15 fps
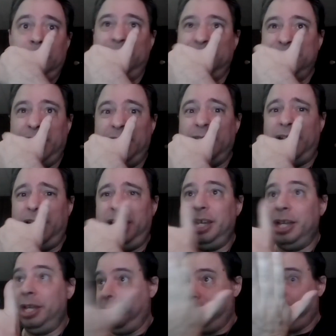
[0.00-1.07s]
In
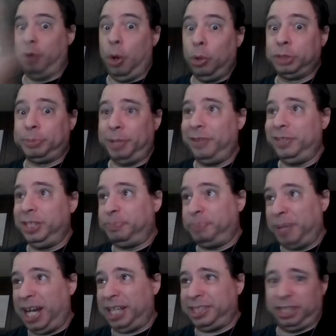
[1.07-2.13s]
TNA, Rosemary's
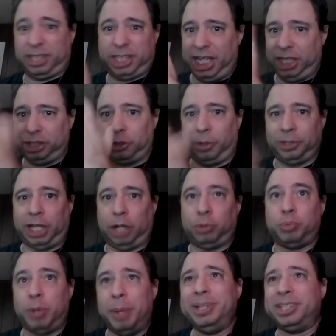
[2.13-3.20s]
back to kickstart
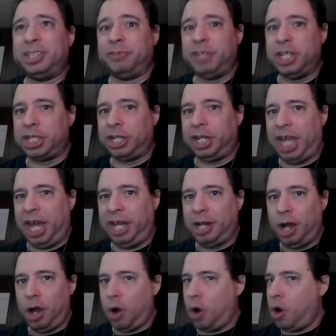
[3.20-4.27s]
that women's division
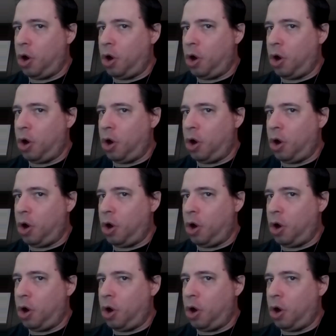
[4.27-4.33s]
again?